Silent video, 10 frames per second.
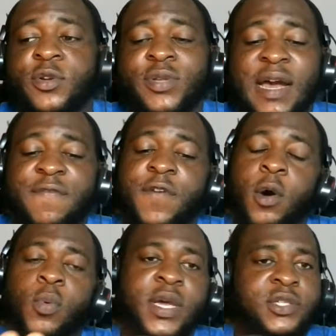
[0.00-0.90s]
are four
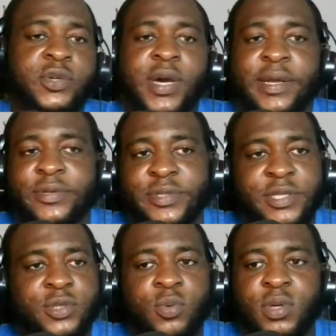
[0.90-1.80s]
ways you can use it
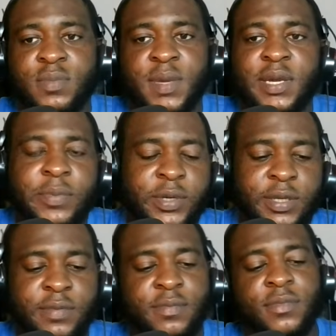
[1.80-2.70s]
to make
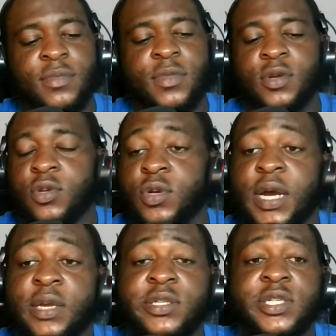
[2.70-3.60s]
money. You can
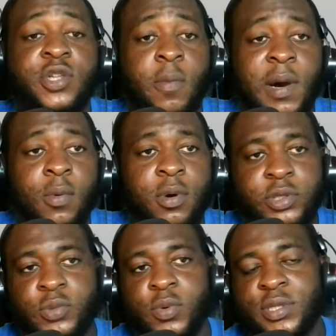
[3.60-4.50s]
use it number one
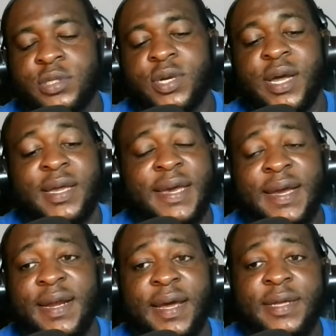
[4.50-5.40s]
towards you can get
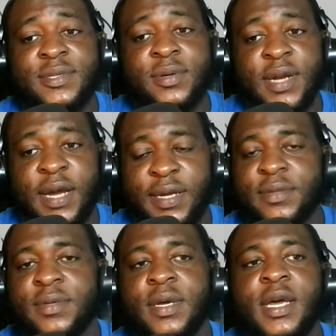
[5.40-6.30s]
clients online
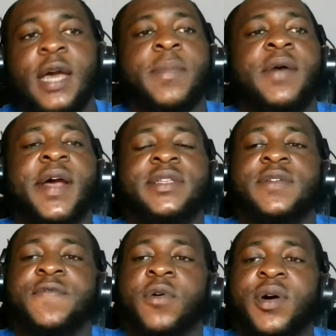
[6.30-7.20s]
by writing
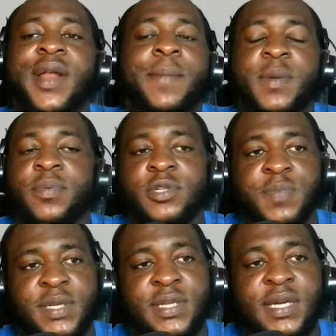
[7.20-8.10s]
for other people's
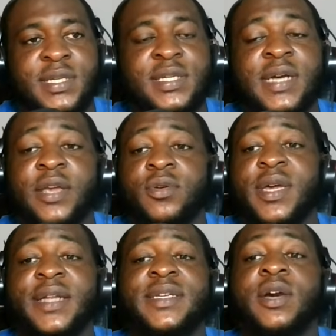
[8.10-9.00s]
businesses and you
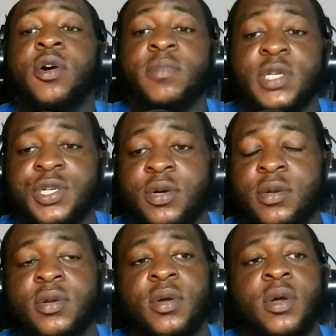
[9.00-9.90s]
get a commission
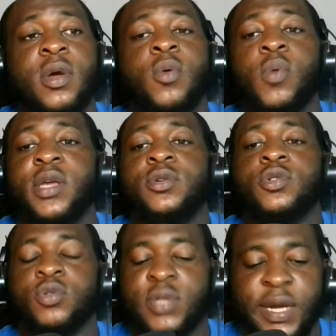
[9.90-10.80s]
when you do
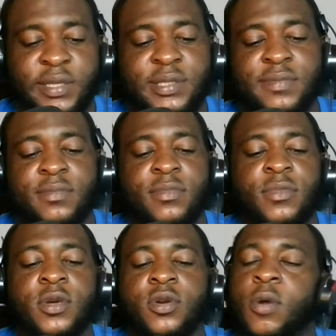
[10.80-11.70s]
that.
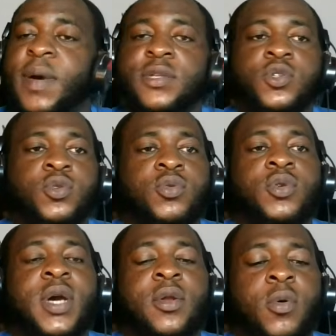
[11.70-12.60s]
Number two, you
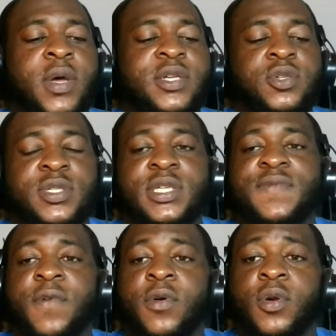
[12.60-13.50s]
can always use it
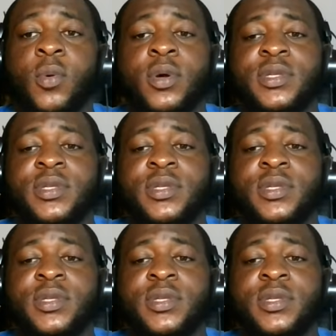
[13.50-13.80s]
for your